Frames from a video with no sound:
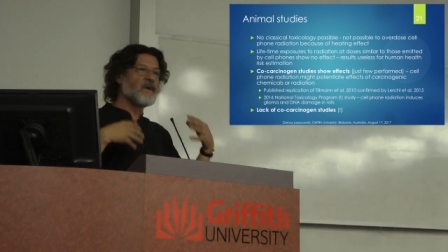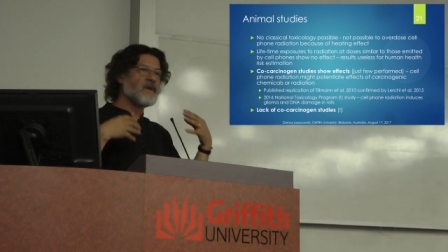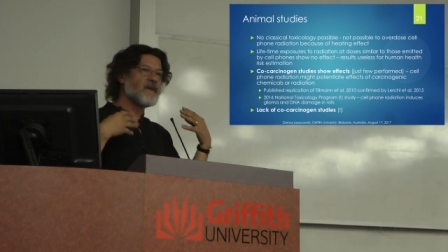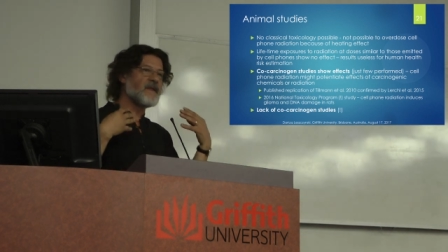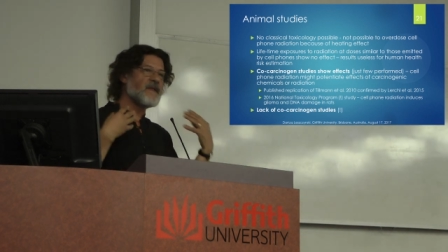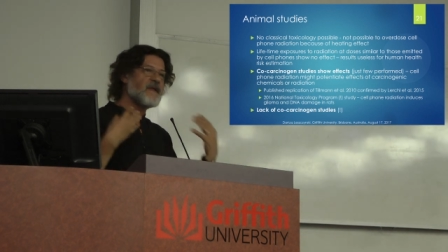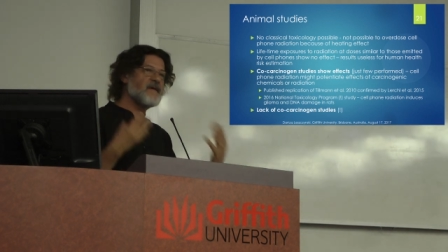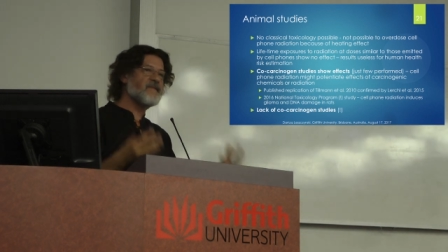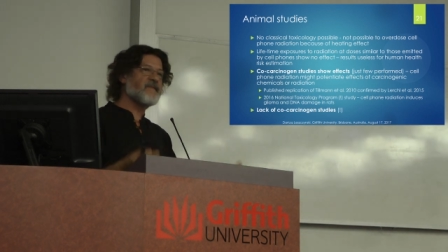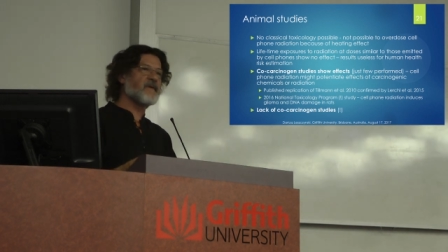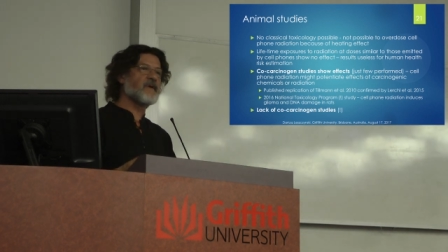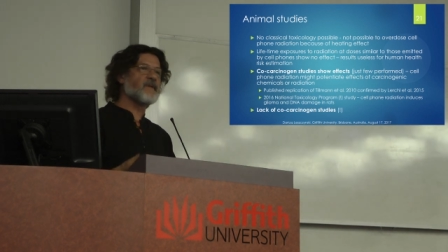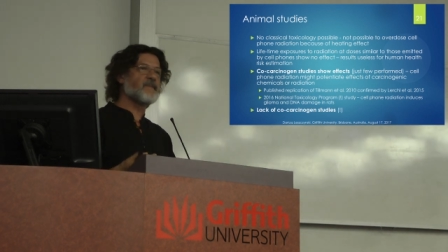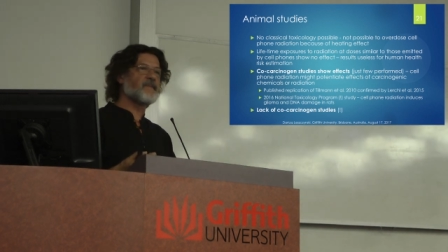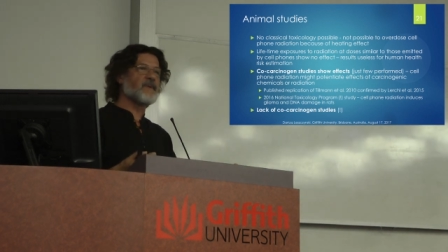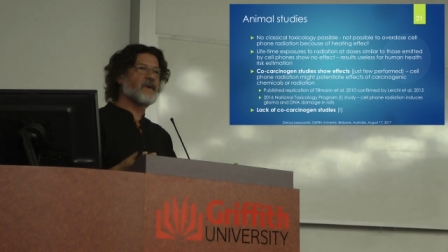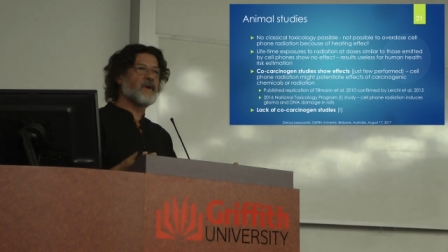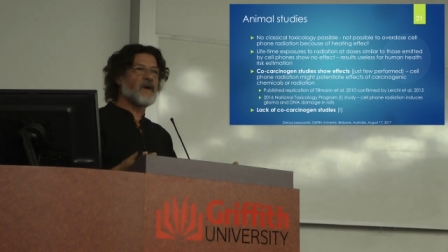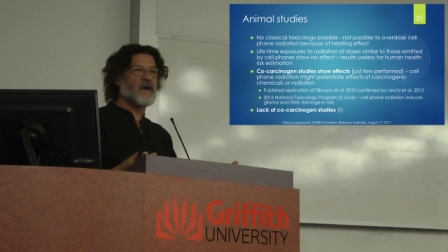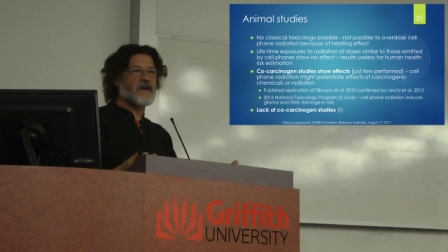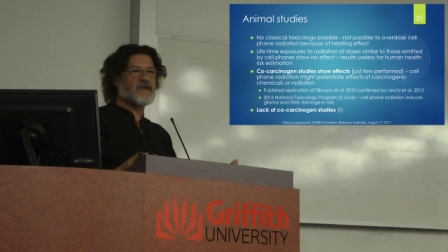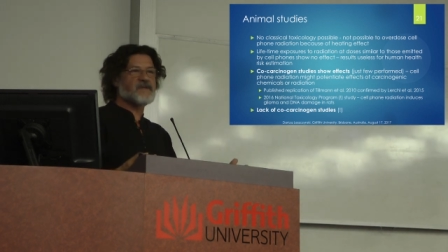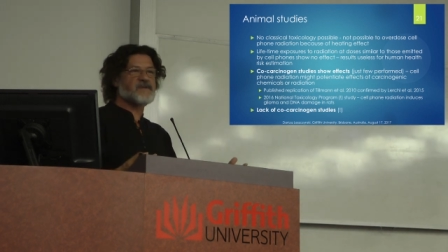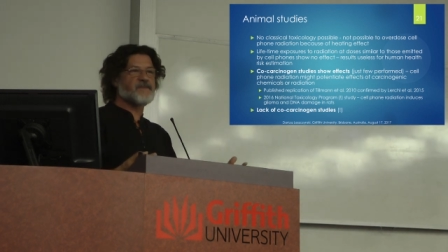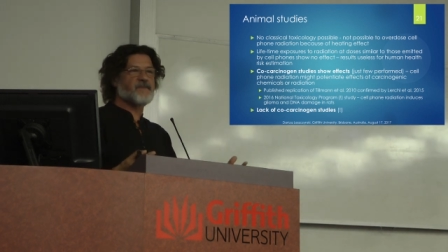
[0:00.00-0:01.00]
will
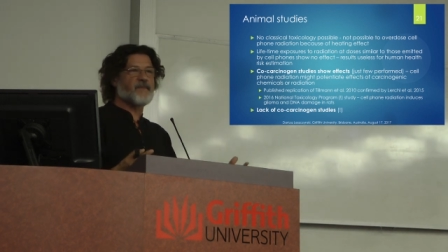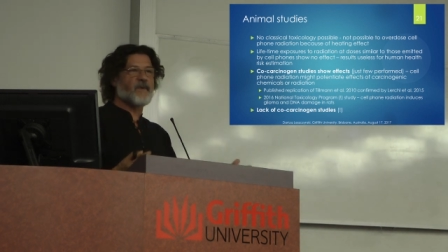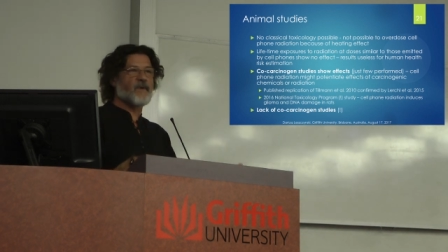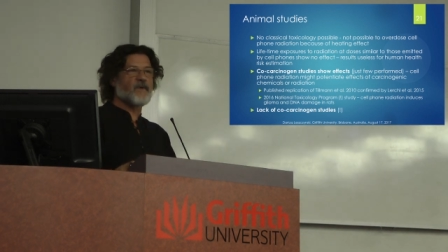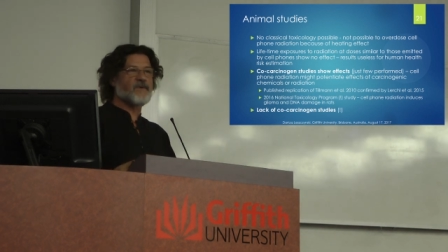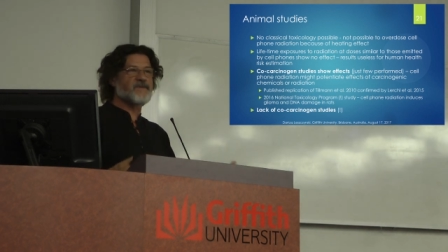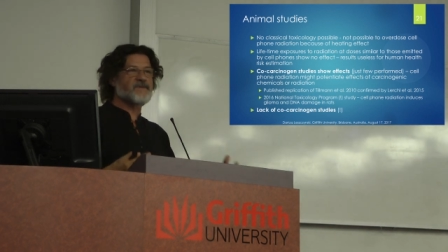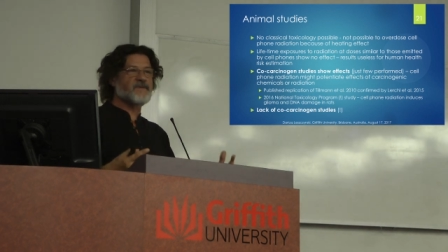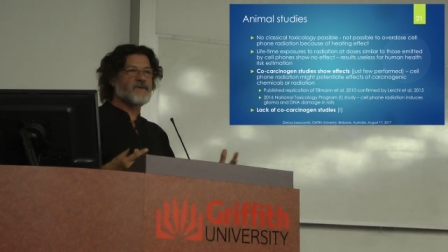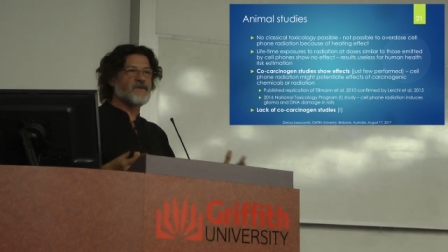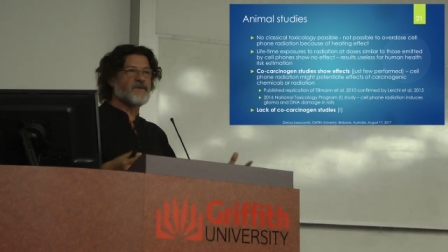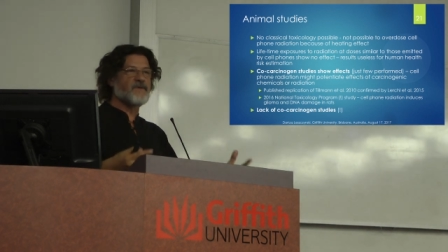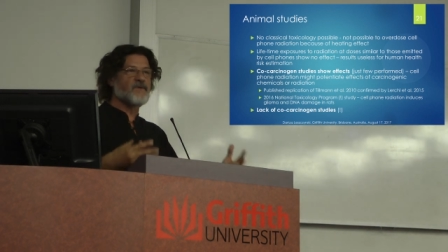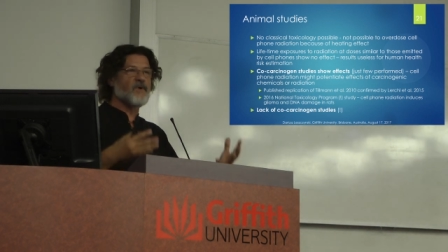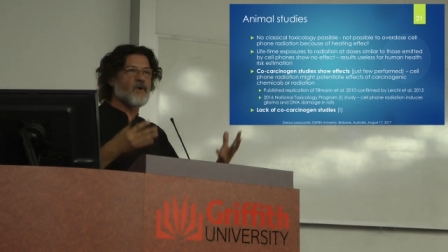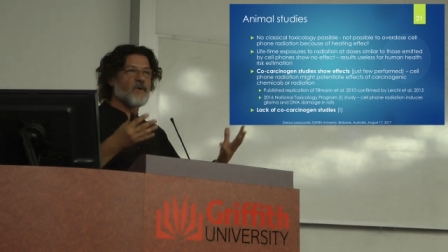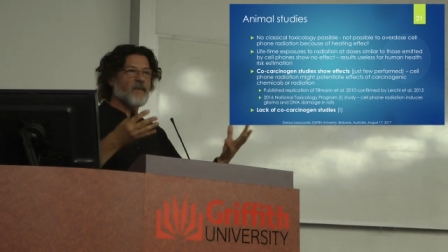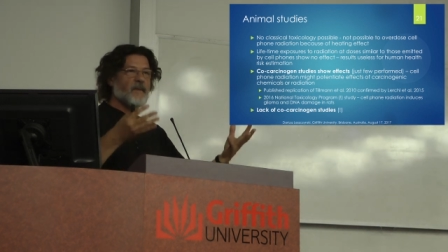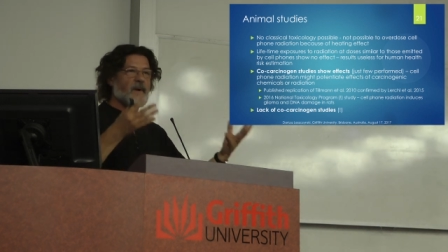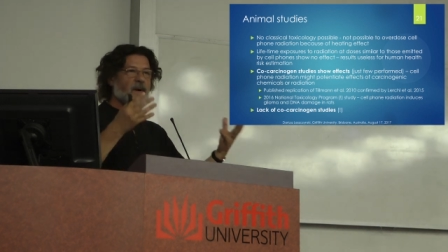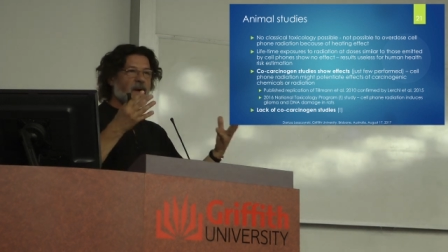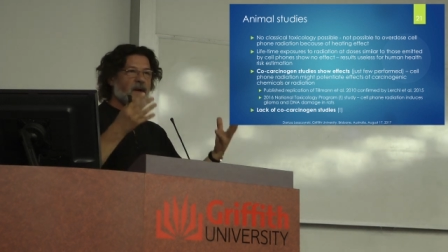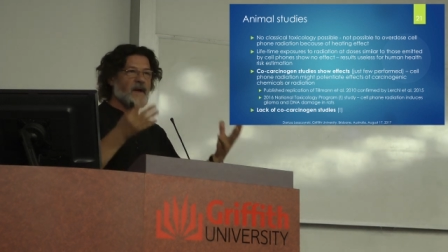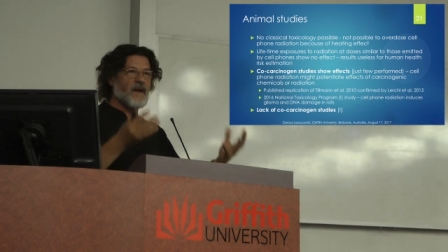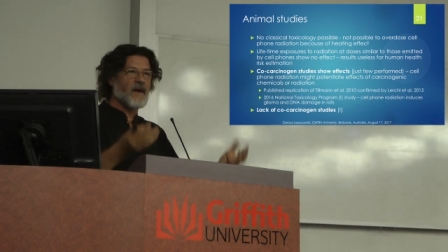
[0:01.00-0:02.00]
never be exposed
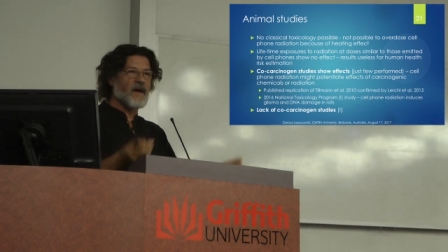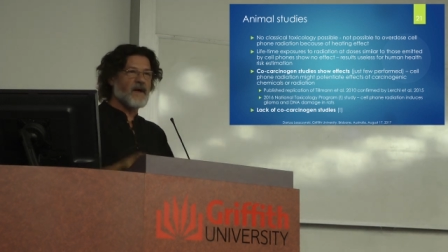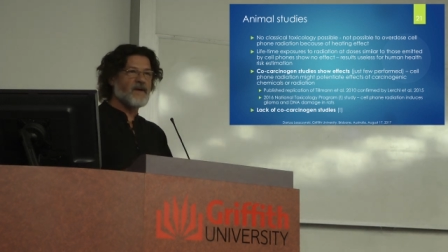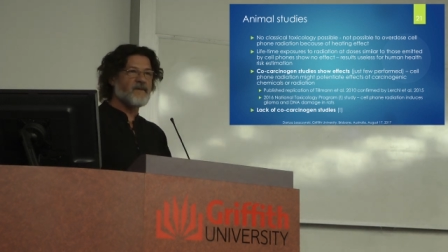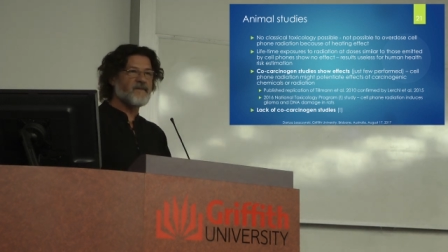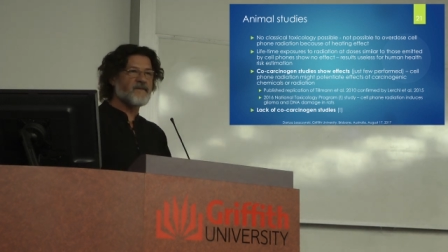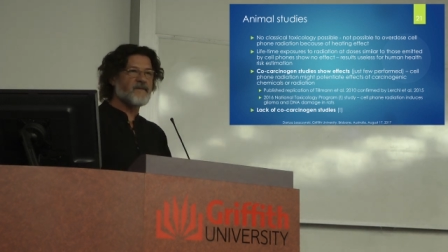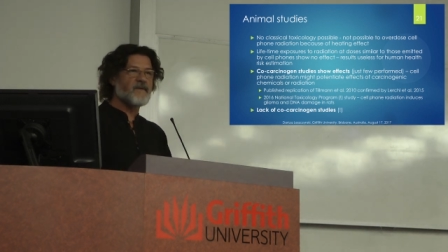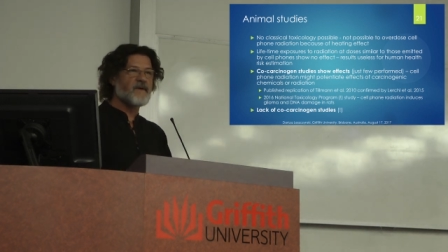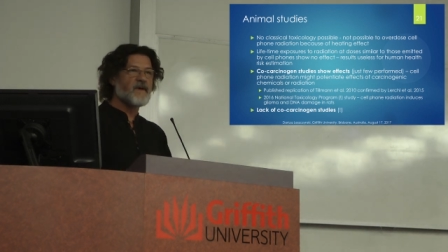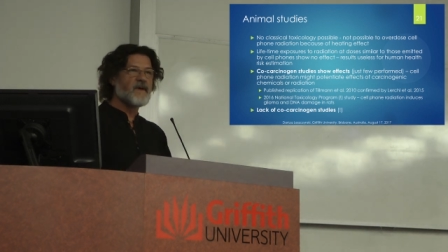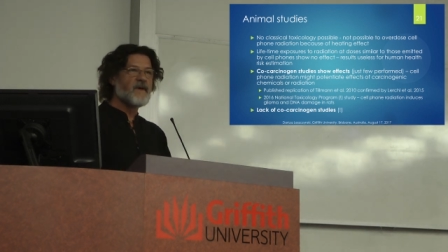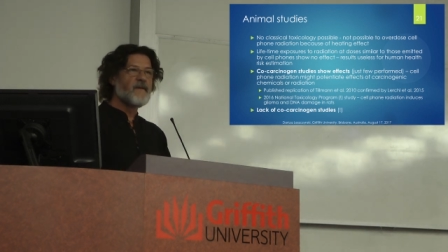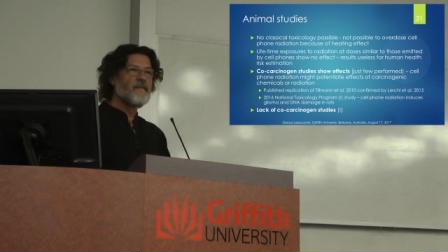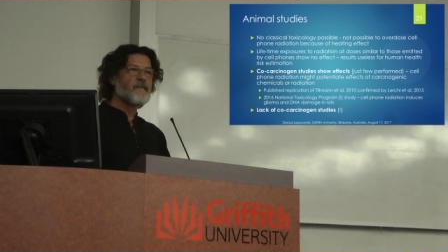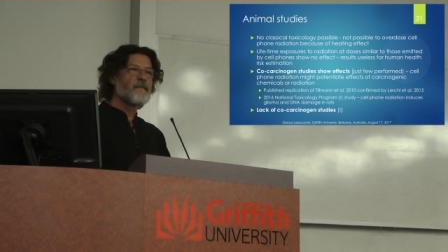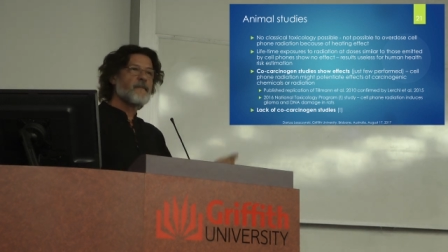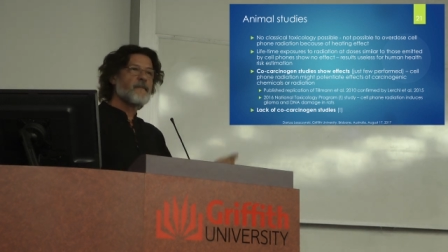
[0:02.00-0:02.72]
in normal life,